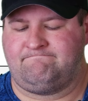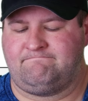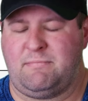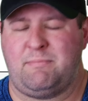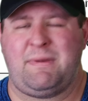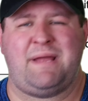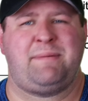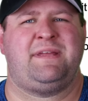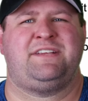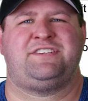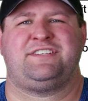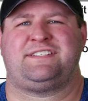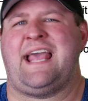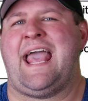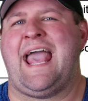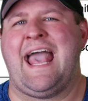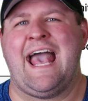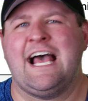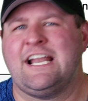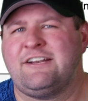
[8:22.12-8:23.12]
maybe just a
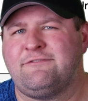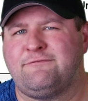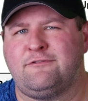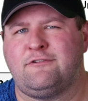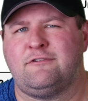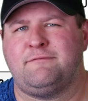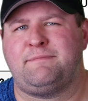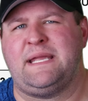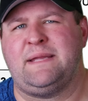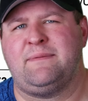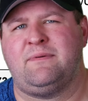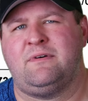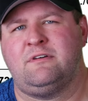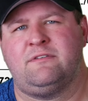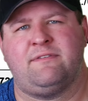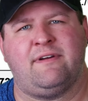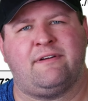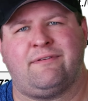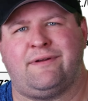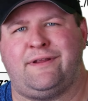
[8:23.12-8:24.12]
handful of people
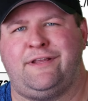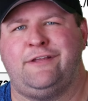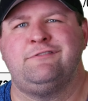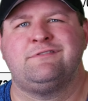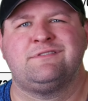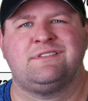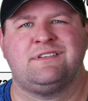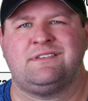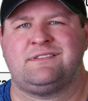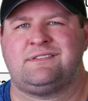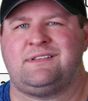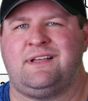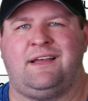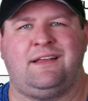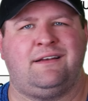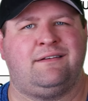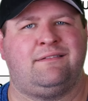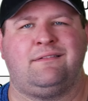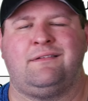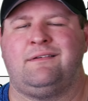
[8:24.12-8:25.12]
who've ever used this.
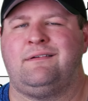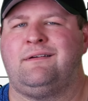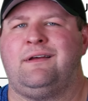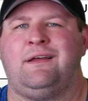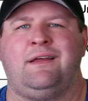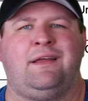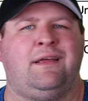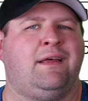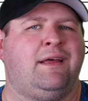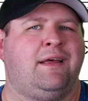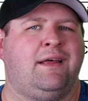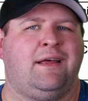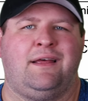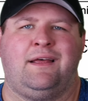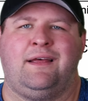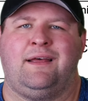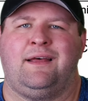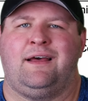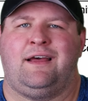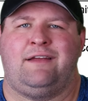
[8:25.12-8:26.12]
I don't know.
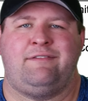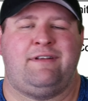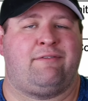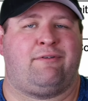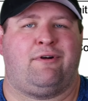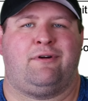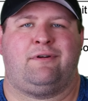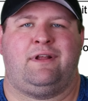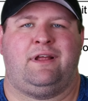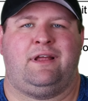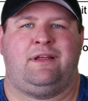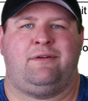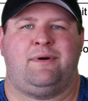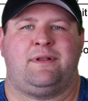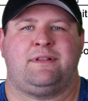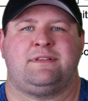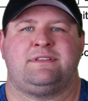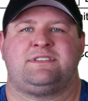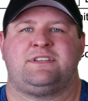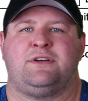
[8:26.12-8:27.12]
I never heard of
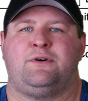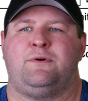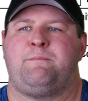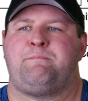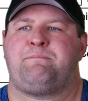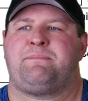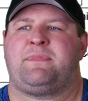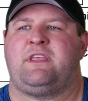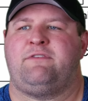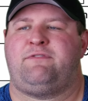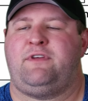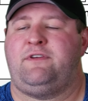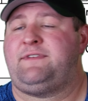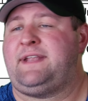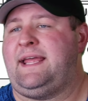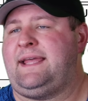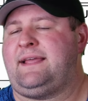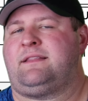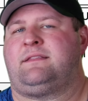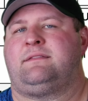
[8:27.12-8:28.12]
anyone. So if
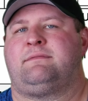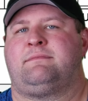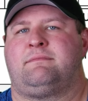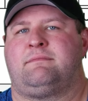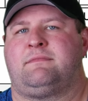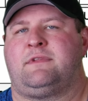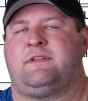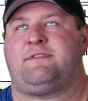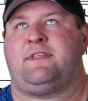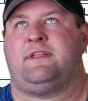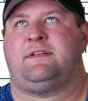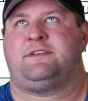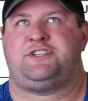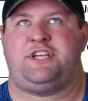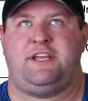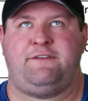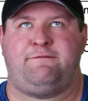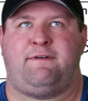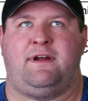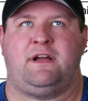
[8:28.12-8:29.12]
the
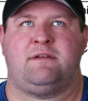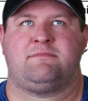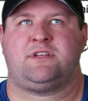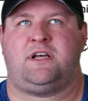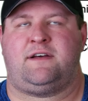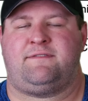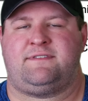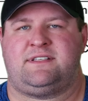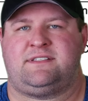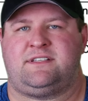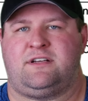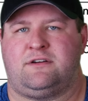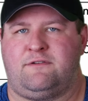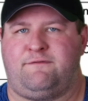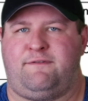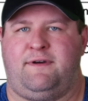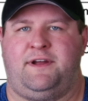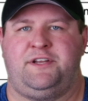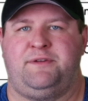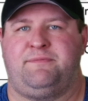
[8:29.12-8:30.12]
Chief Firearms Office
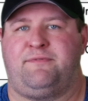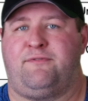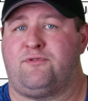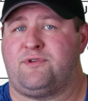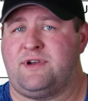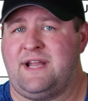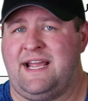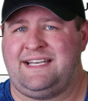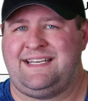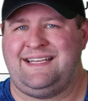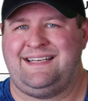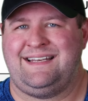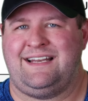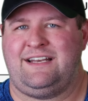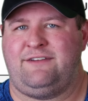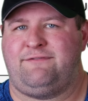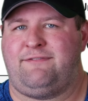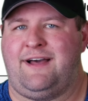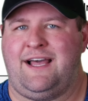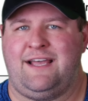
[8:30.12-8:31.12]
certified you before
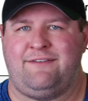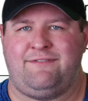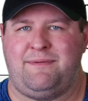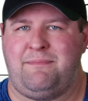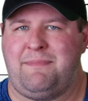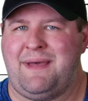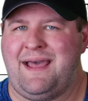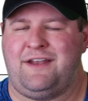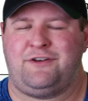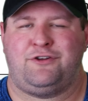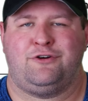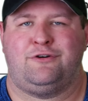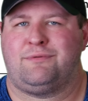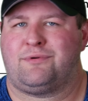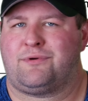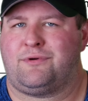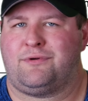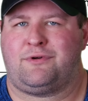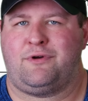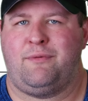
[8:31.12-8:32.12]
1995 in
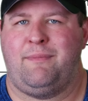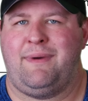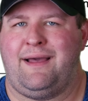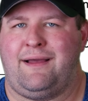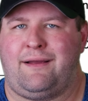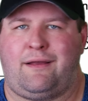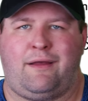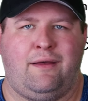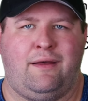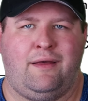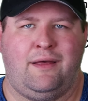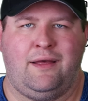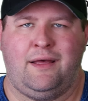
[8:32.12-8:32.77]
Manitoba or Quebec,